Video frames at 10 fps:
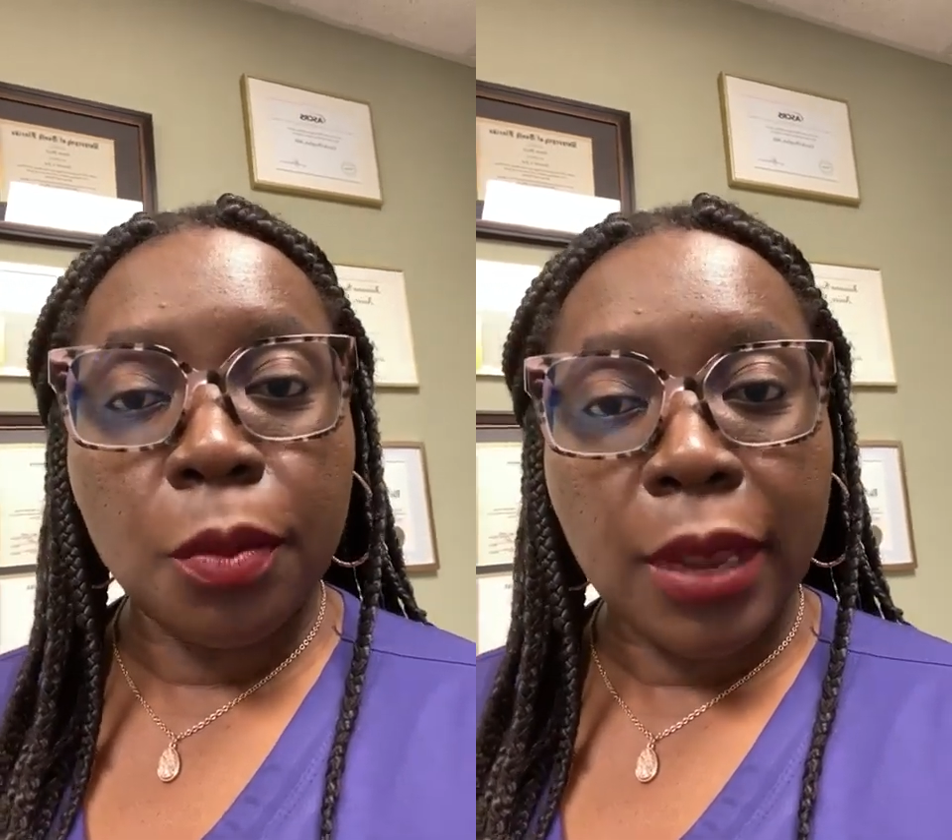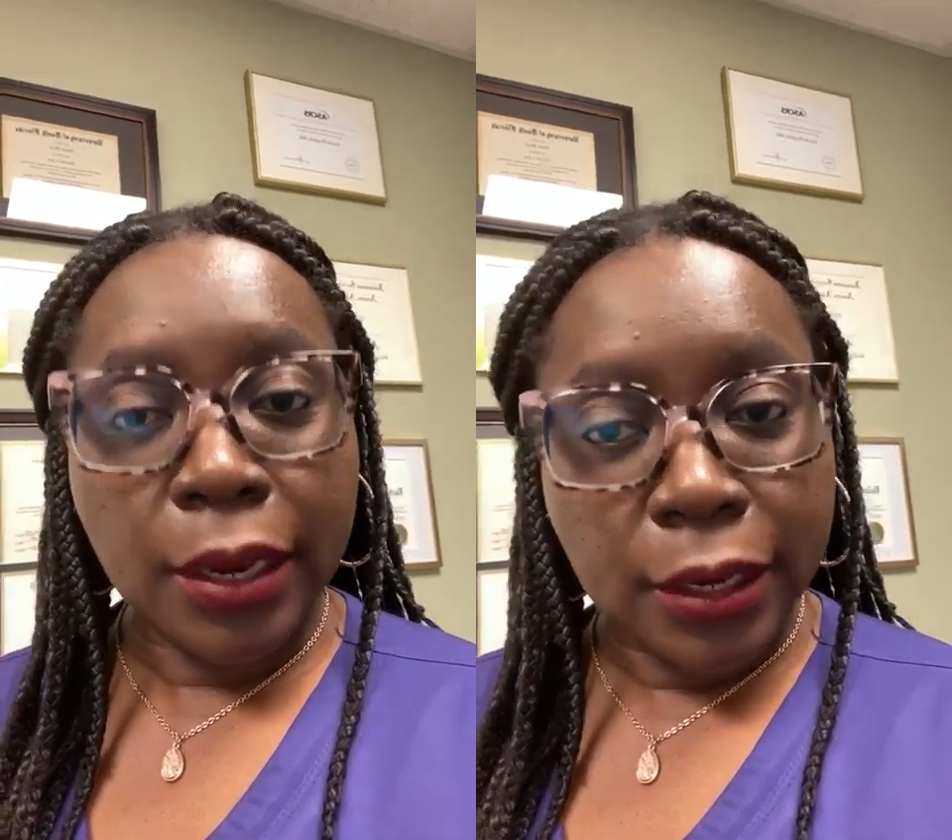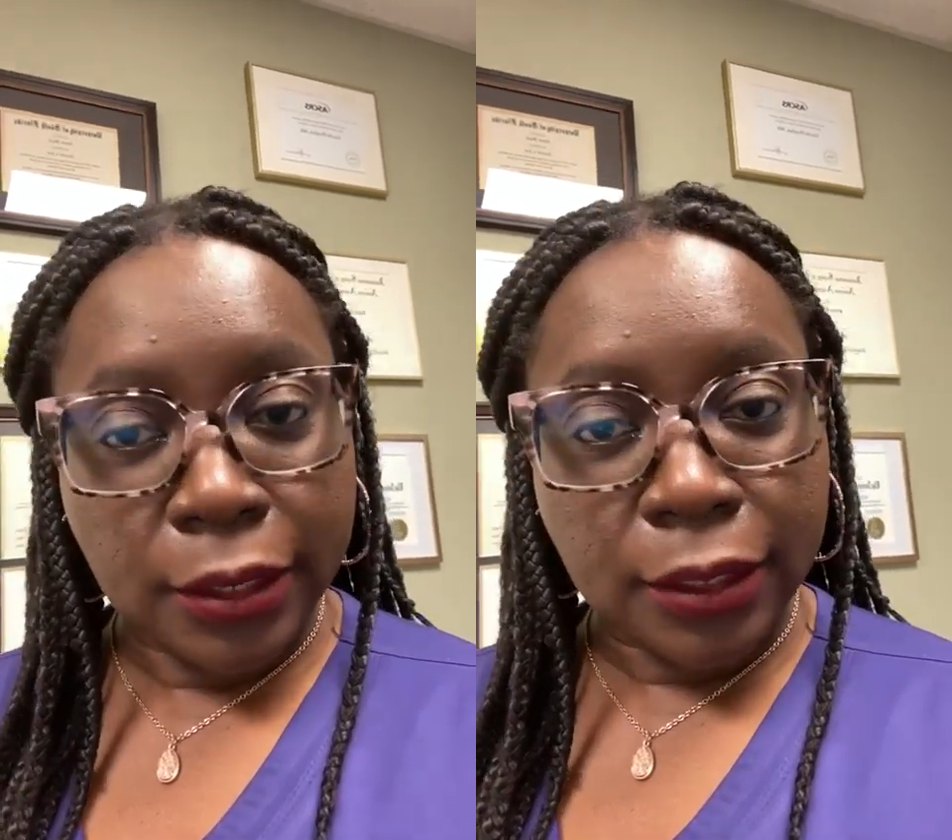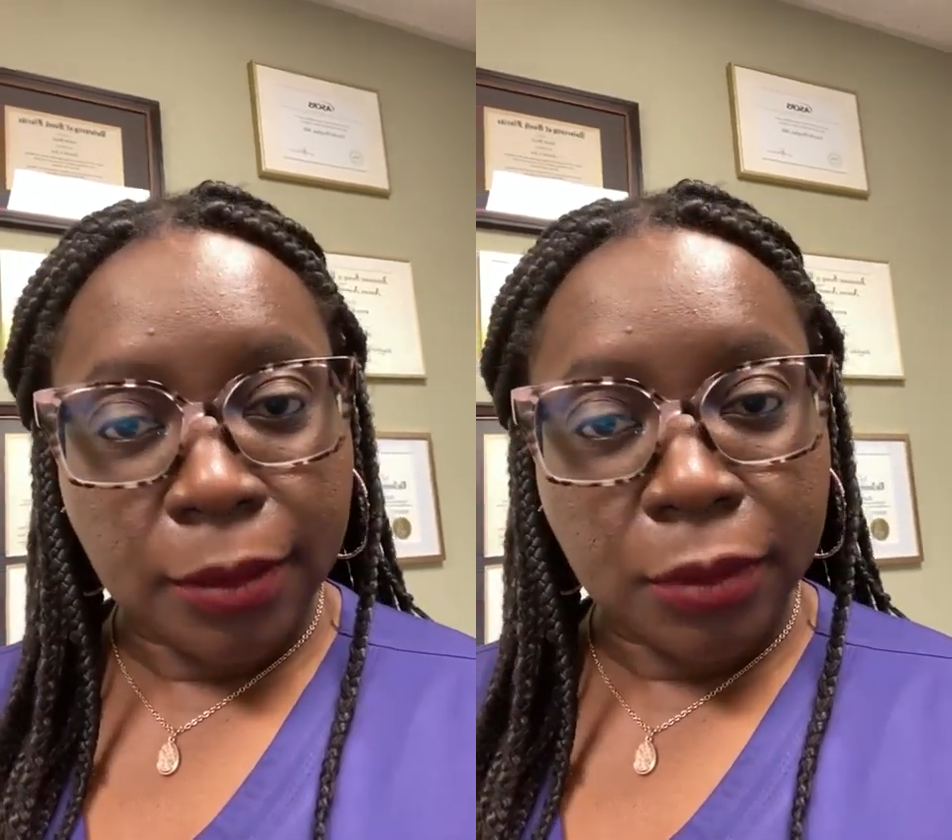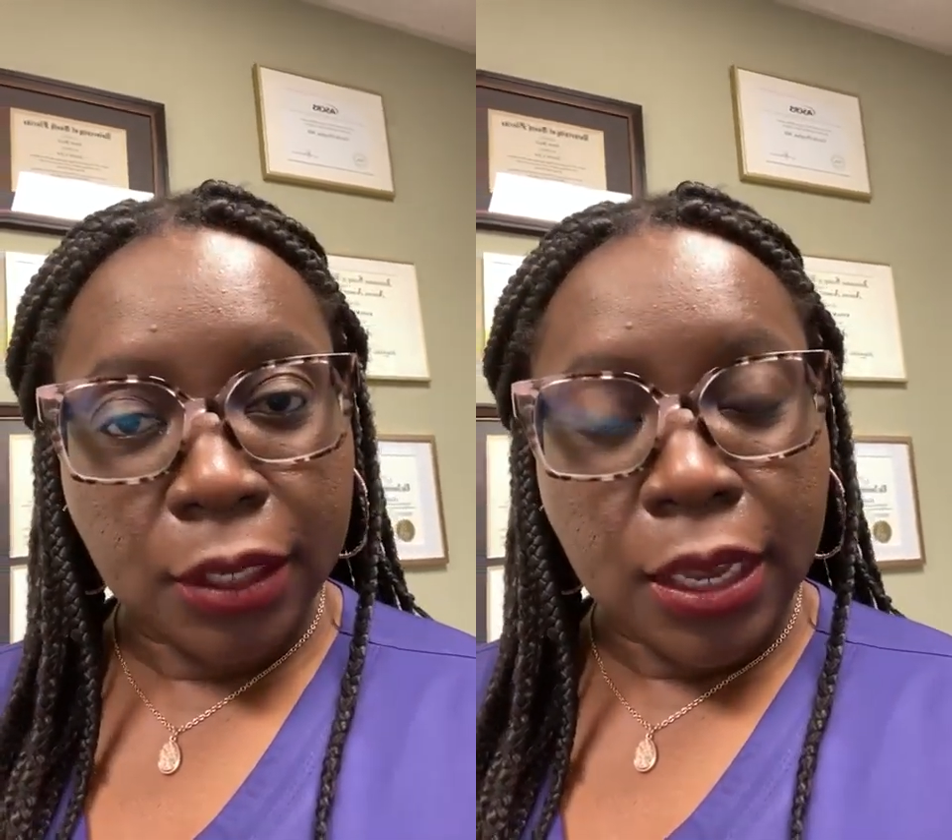
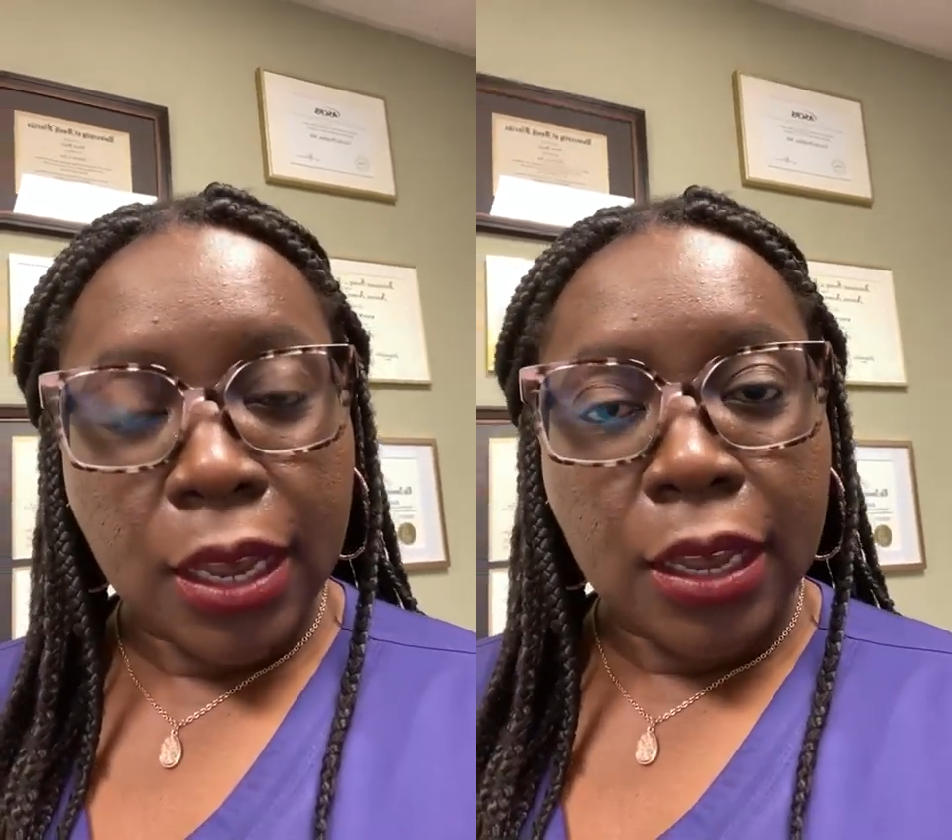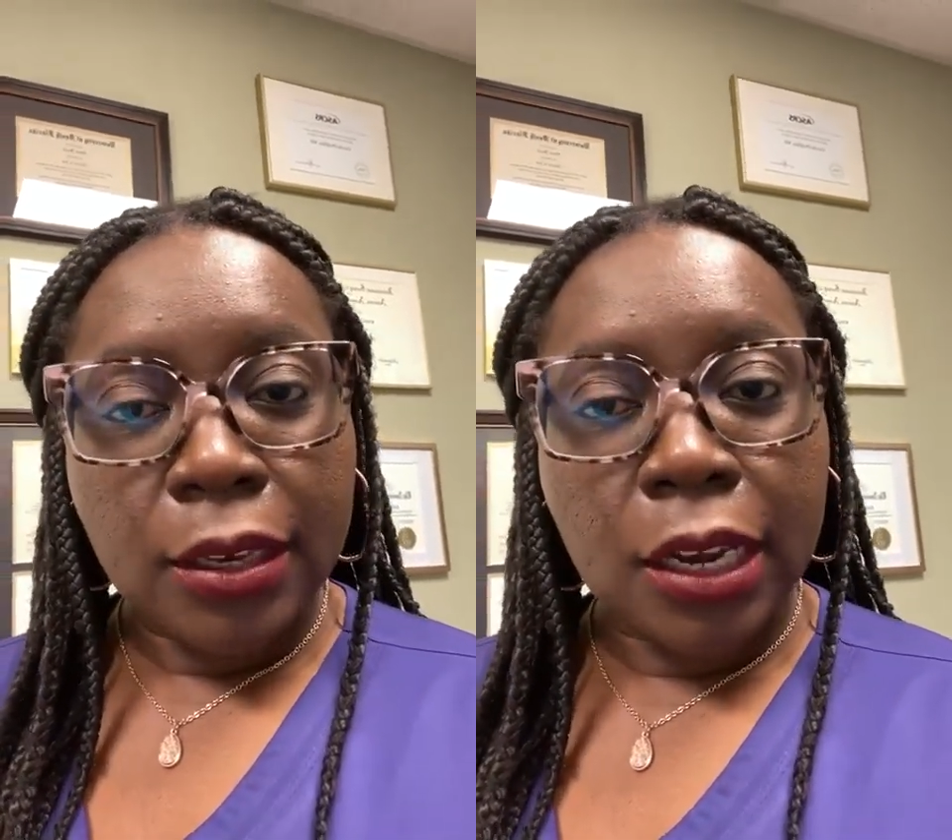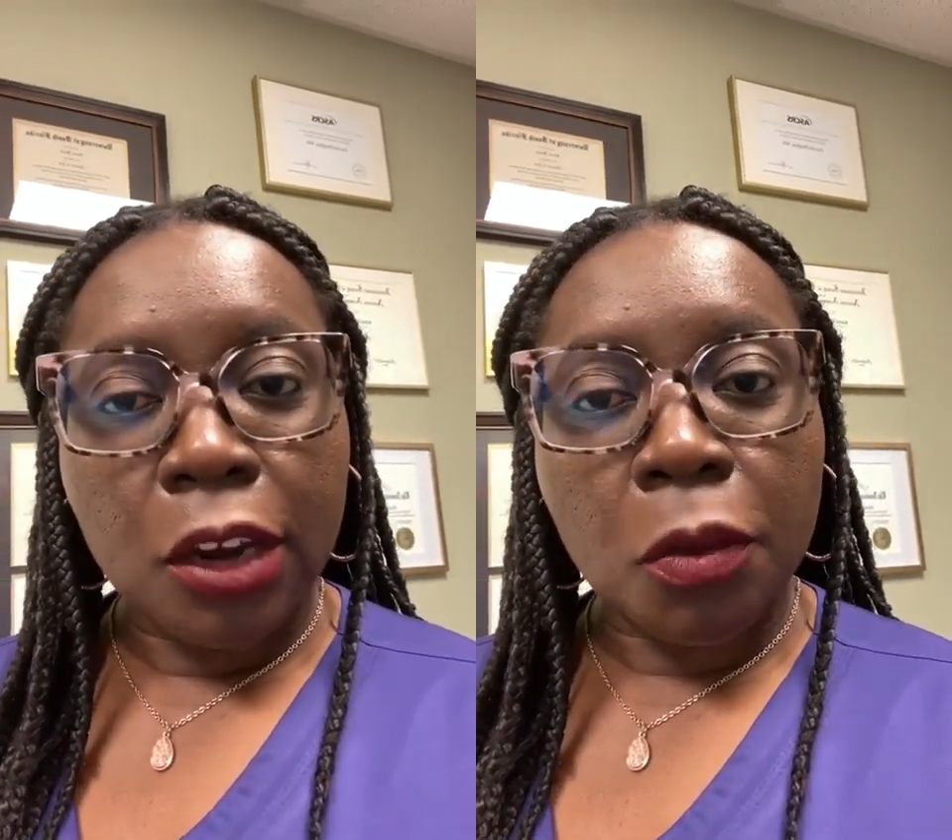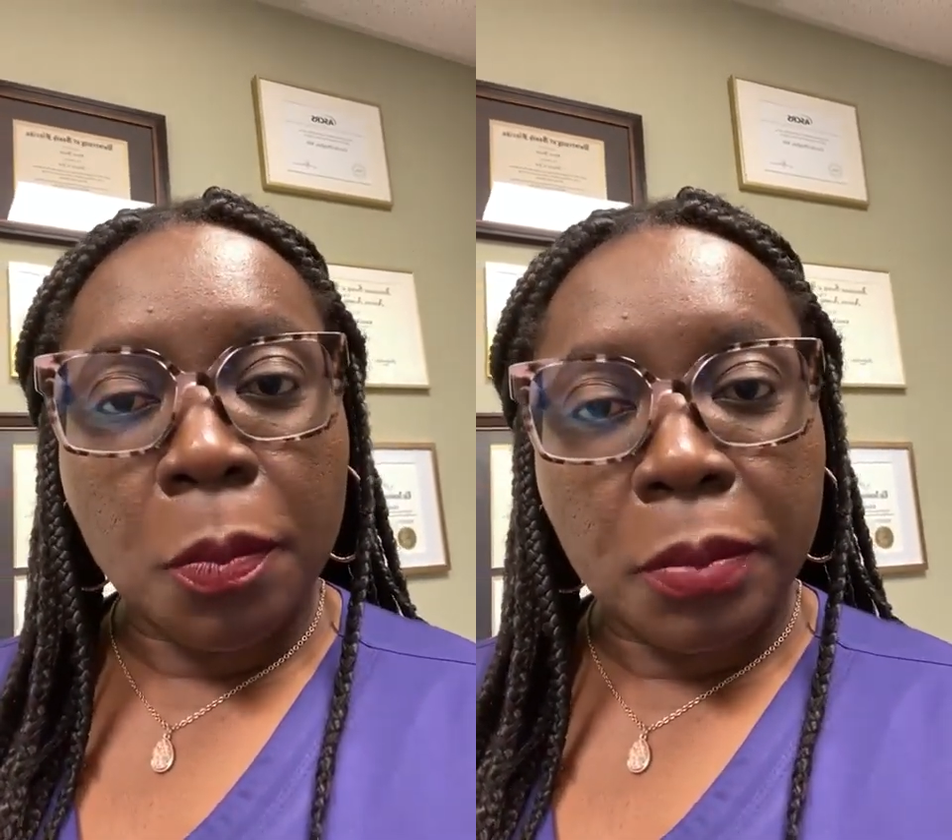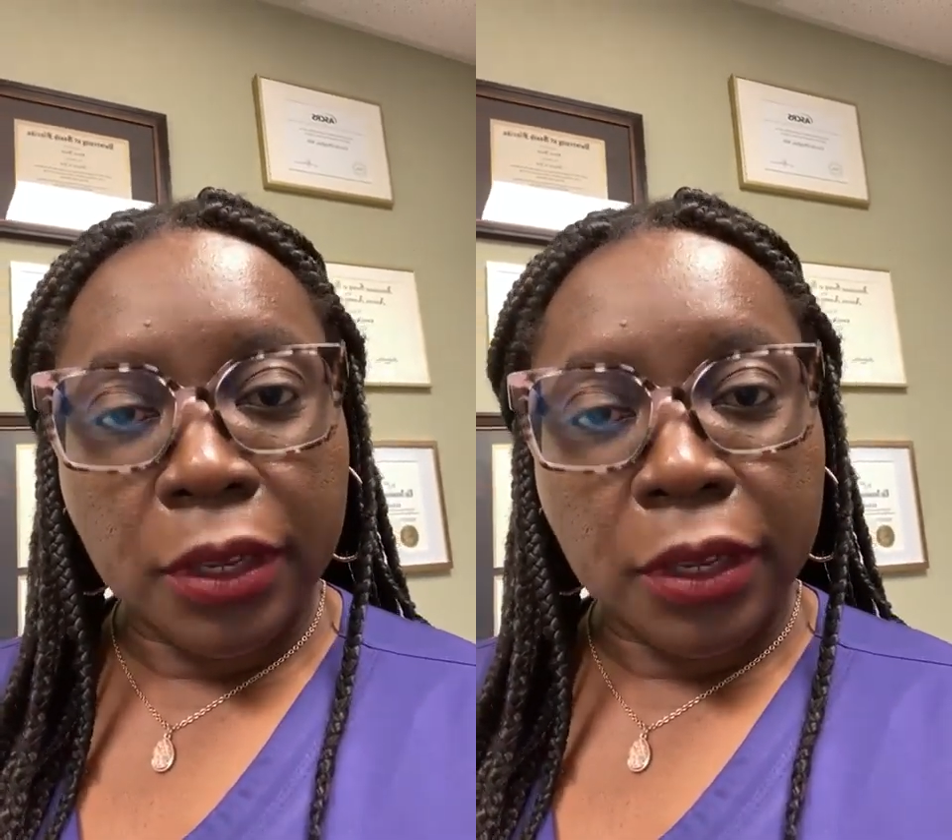mechanisms that are